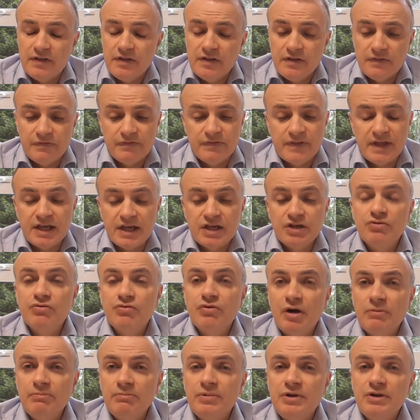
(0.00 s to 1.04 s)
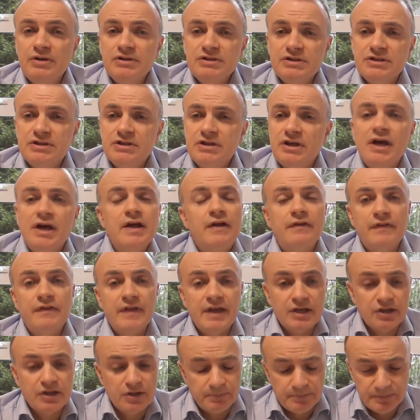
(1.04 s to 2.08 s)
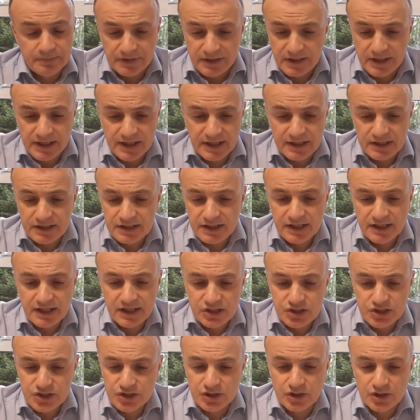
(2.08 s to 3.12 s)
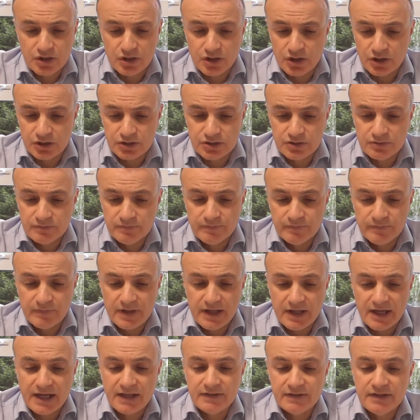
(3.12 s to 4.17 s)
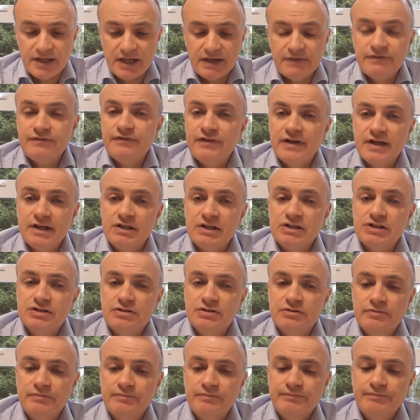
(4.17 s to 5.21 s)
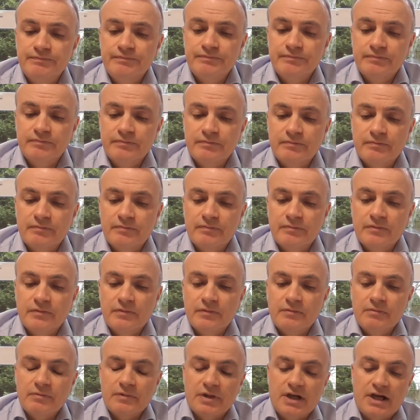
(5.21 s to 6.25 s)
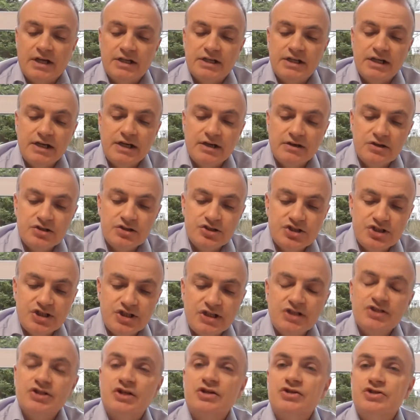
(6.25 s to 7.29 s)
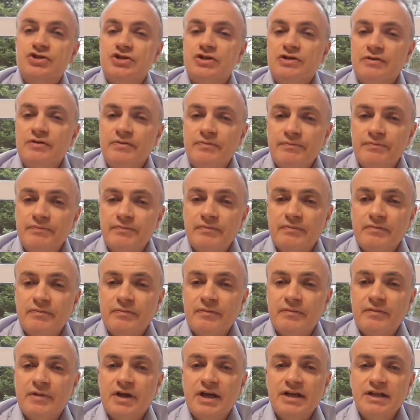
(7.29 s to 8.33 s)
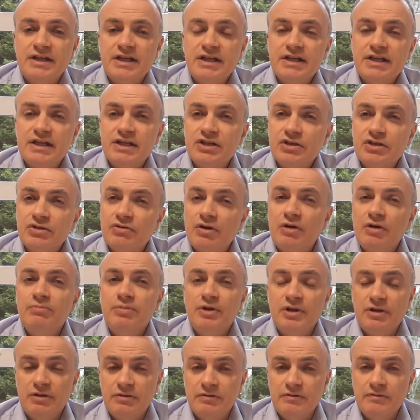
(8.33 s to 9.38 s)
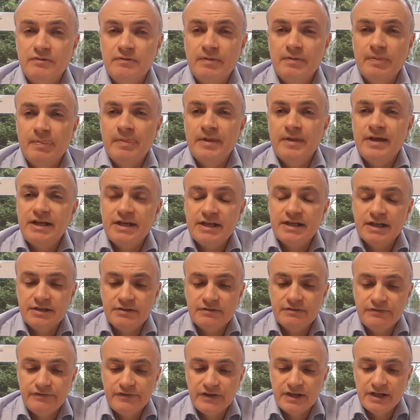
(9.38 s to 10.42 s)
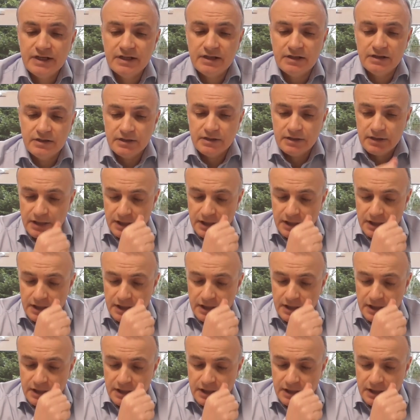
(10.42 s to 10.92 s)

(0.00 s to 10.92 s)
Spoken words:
They grumbled, they complained against God, and they failed. And here is Jesus, and he didn't grumble, he didn't fail.